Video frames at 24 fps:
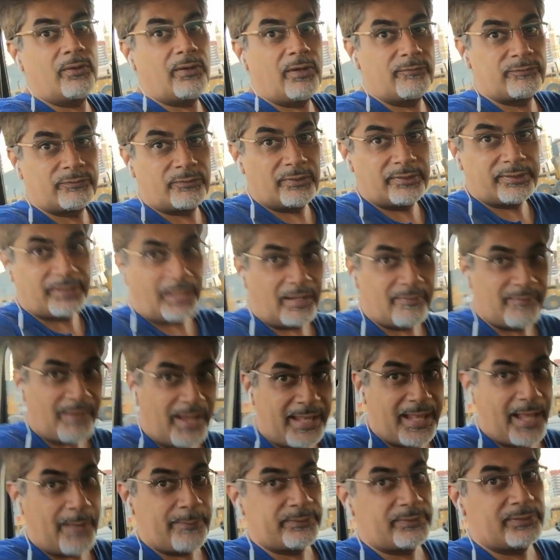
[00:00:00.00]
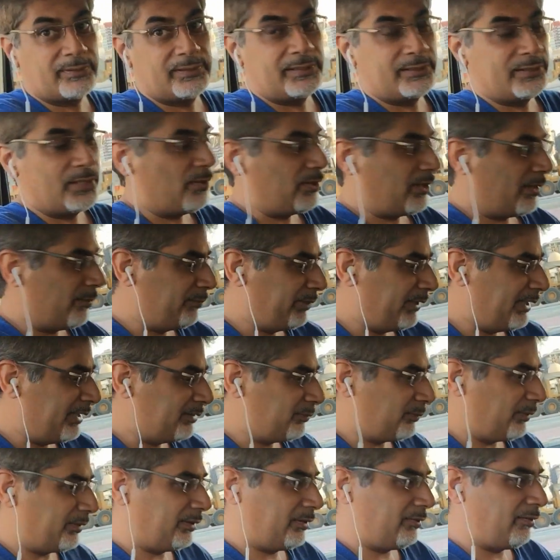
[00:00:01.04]
of course, I've had absolutely no complaints
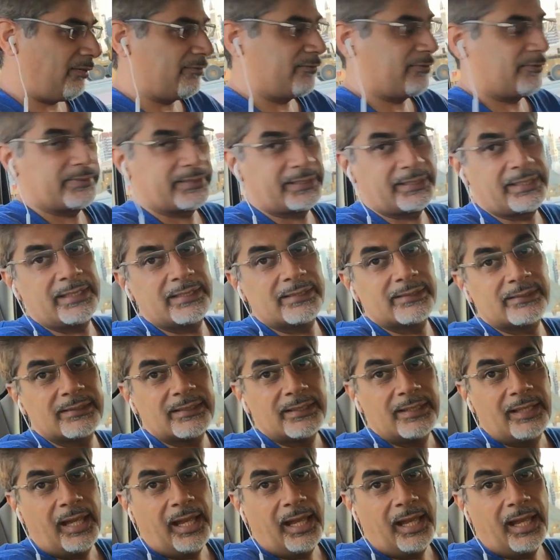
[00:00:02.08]
whatsoever from the kids,